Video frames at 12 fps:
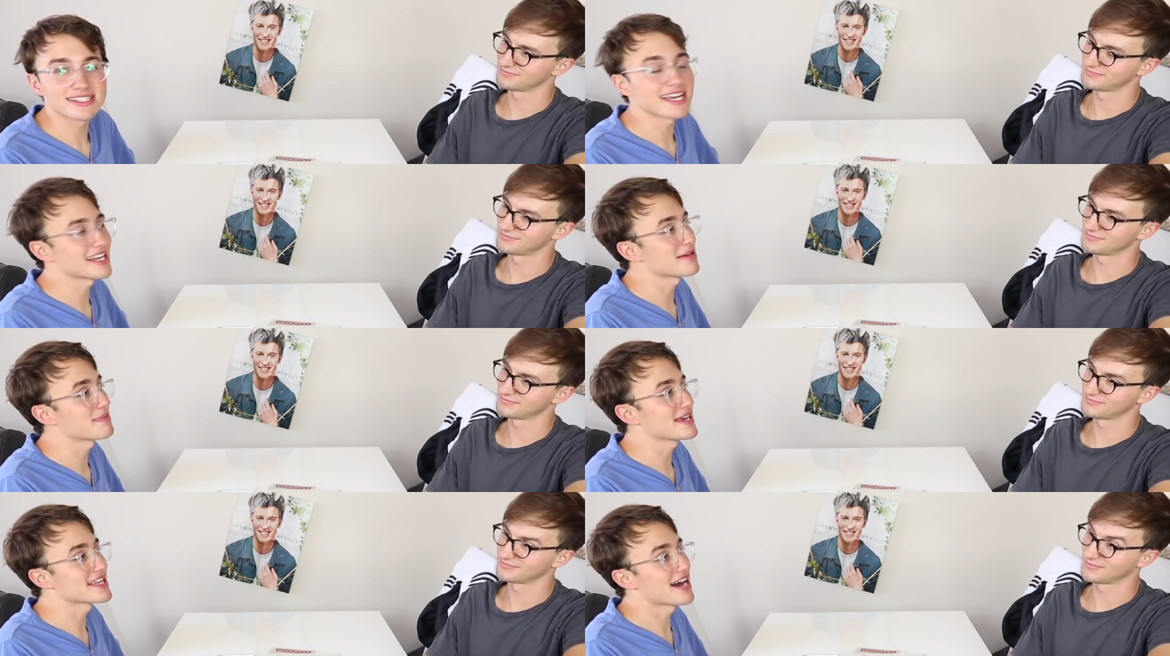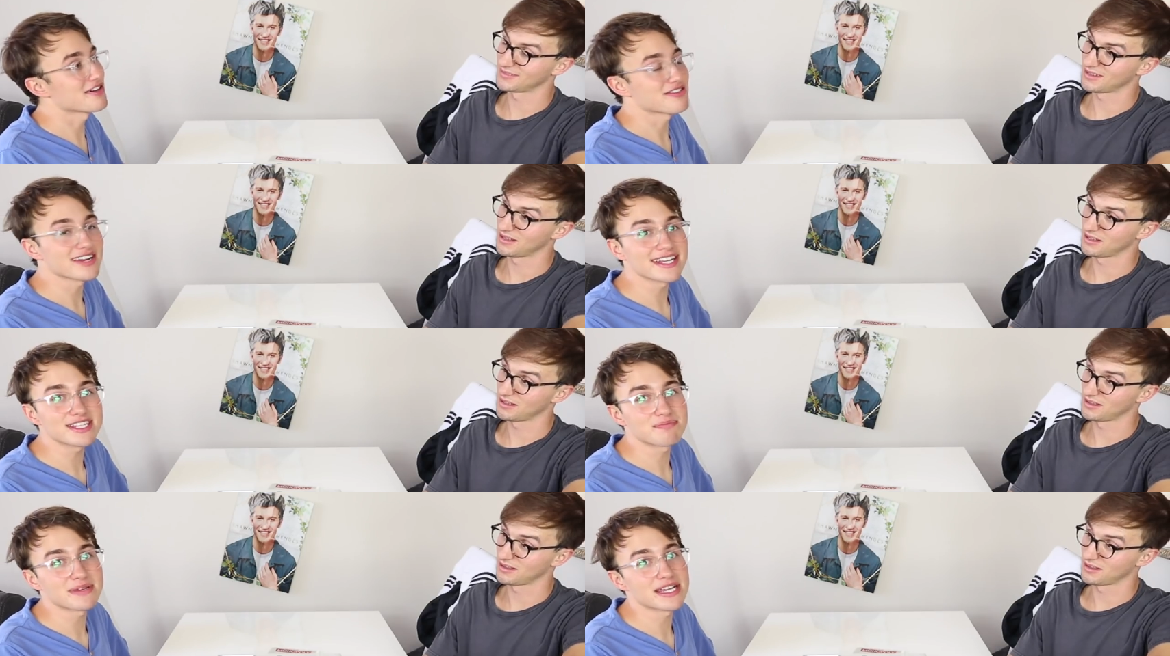Speaker 1: gonna be that
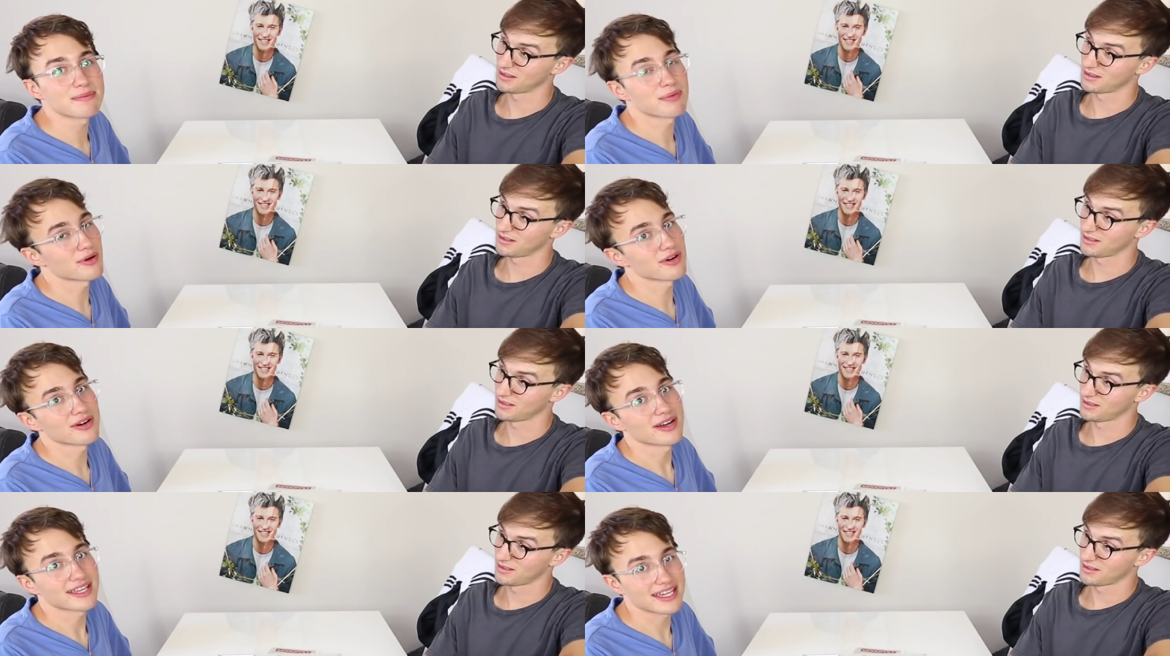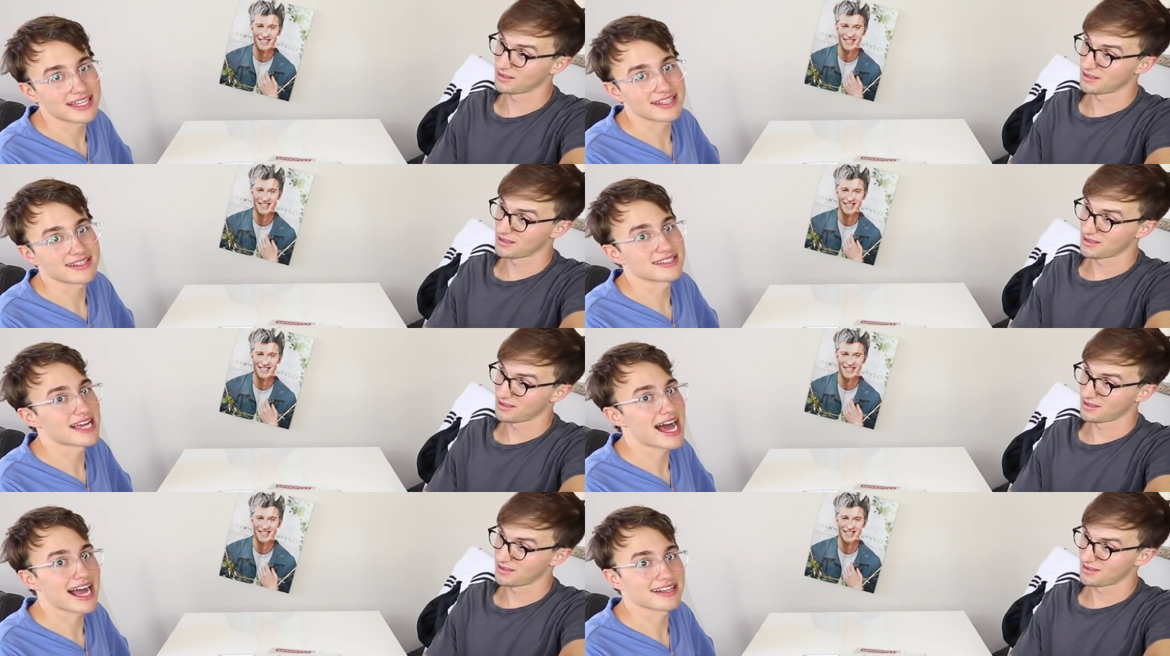rich people get
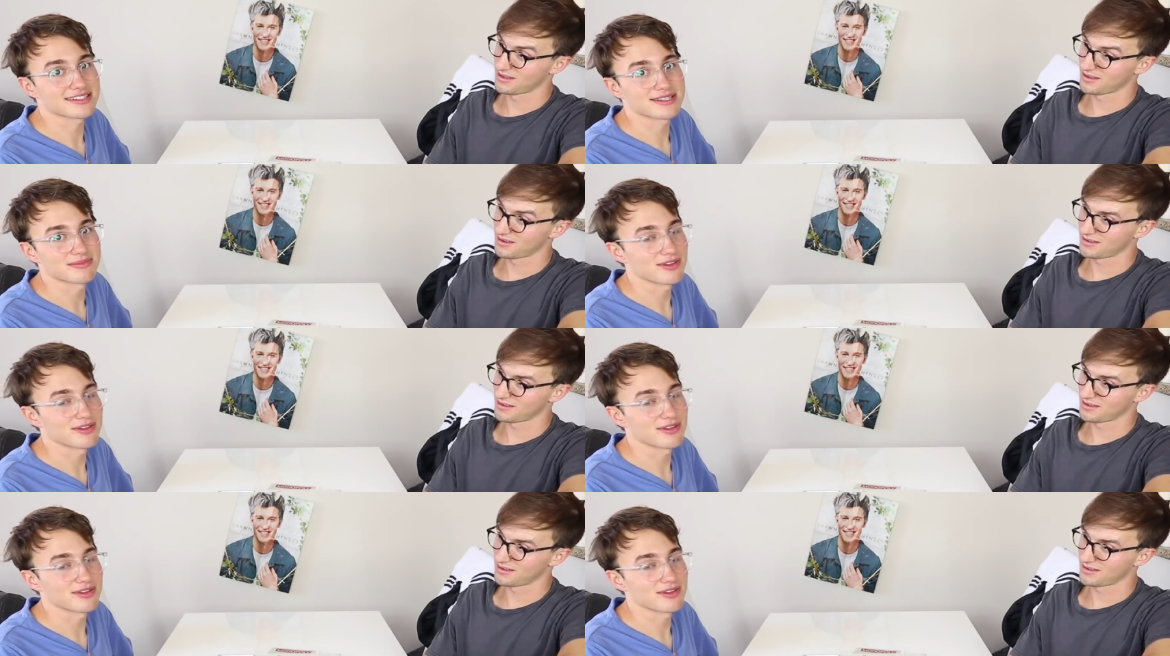taxed